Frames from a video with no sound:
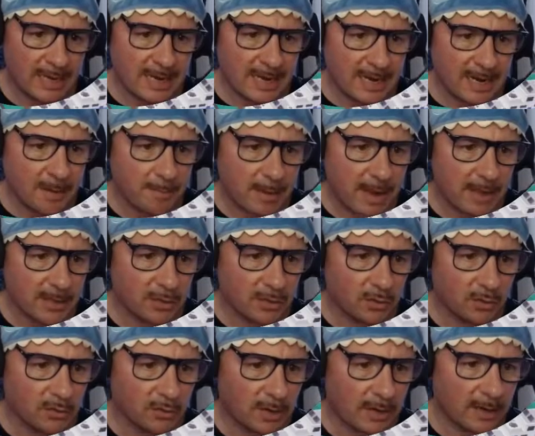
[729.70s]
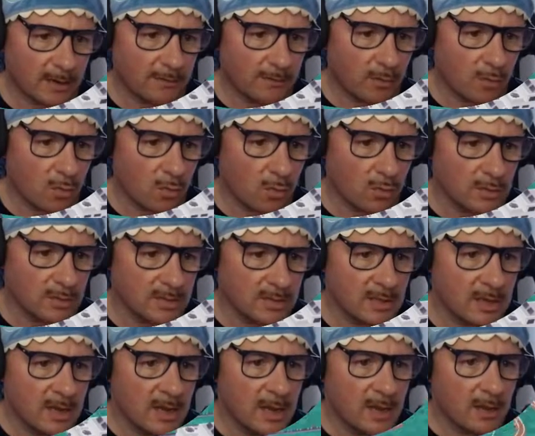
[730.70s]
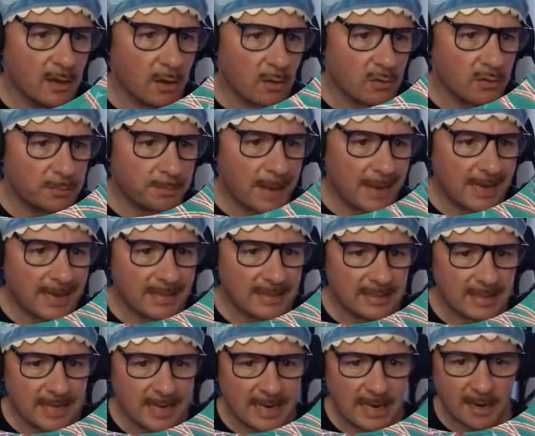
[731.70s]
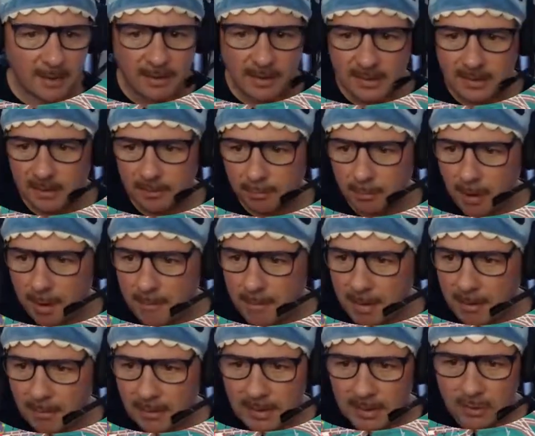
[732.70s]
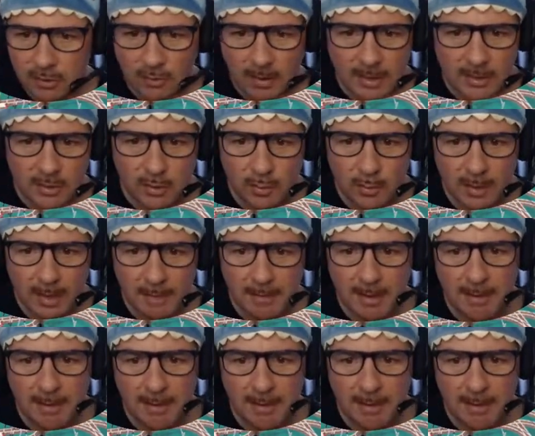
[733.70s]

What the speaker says: inner pass-through track, of course, goes back into here. These are primarily trains who are coming